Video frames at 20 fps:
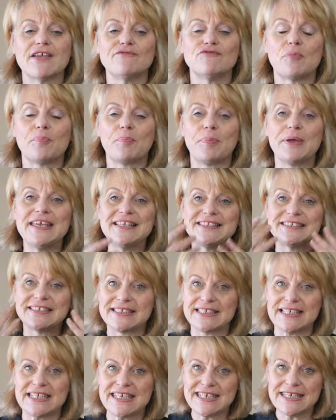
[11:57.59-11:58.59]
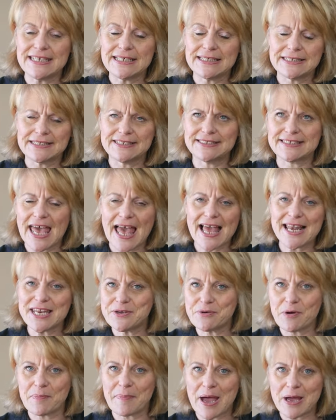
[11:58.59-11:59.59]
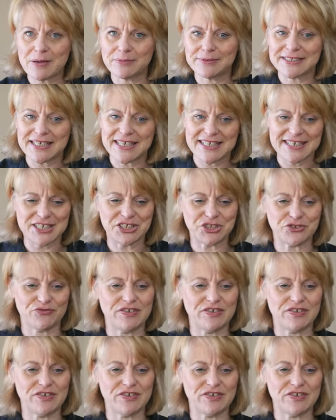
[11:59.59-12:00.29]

repeatedly tell you about in each